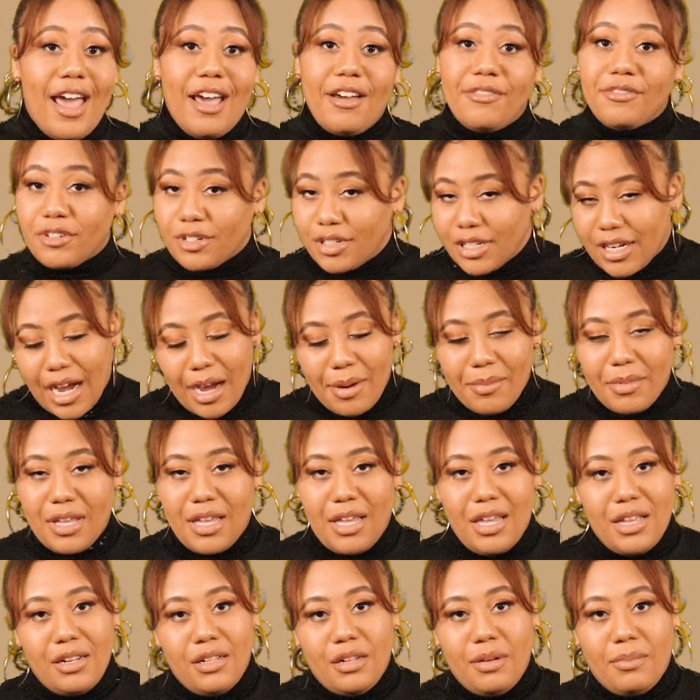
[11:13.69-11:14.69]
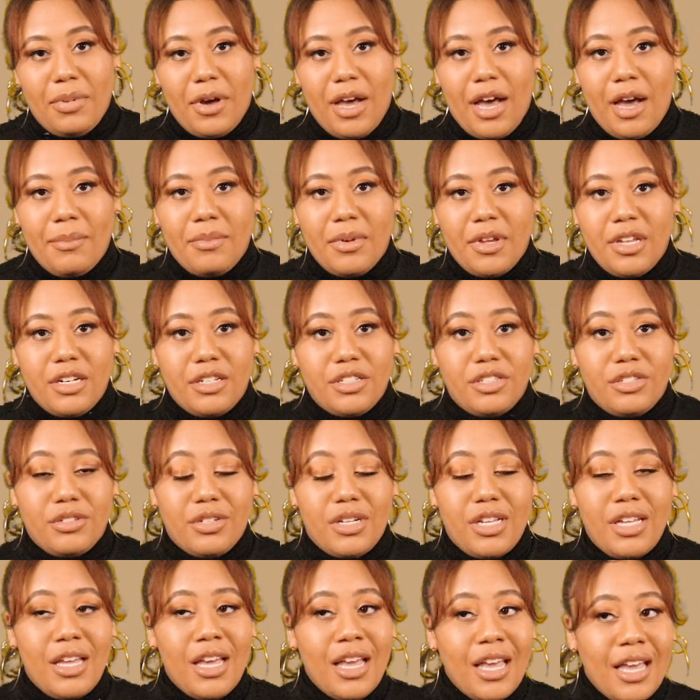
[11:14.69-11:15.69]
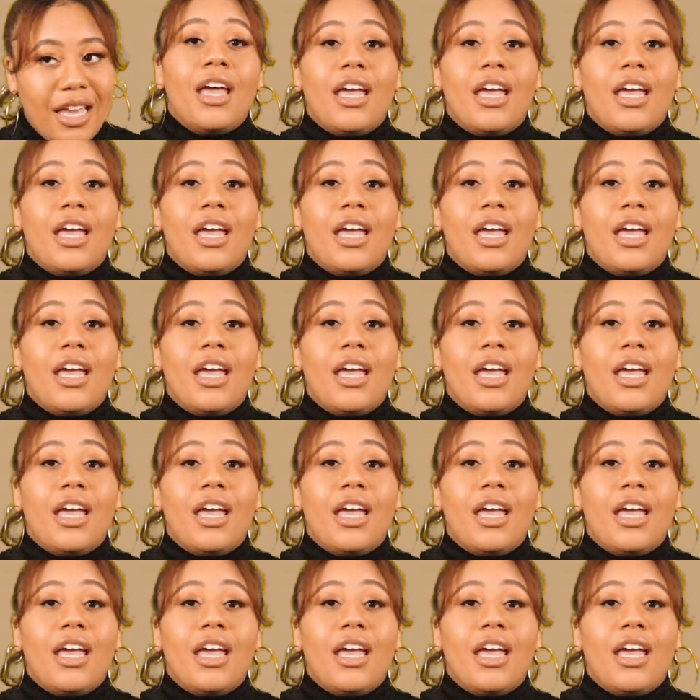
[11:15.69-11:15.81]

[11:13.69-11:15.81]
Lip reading: after dominating the pop industry